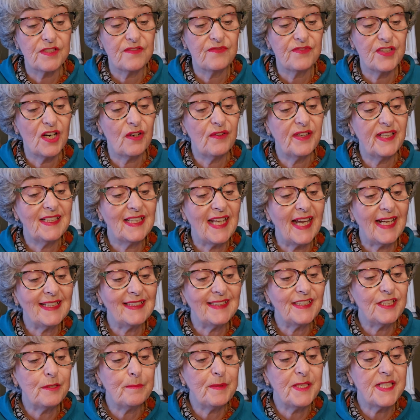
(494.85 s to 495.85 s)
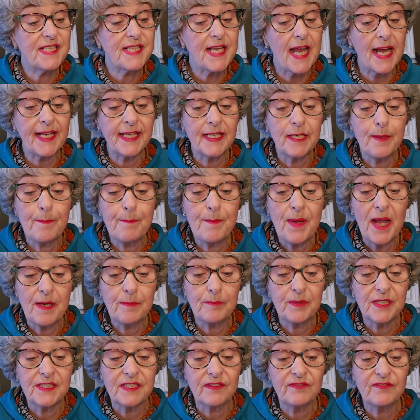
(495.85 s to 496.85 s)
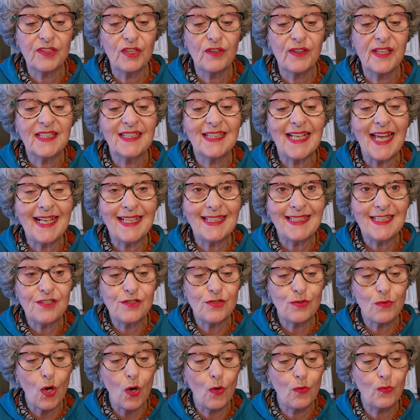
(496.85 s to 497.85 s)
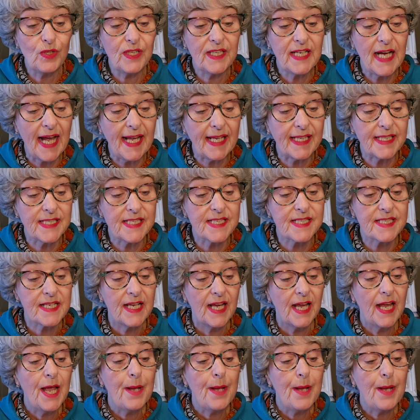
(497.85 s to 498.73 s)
very likely to be Second Amendment, and very likely to own guns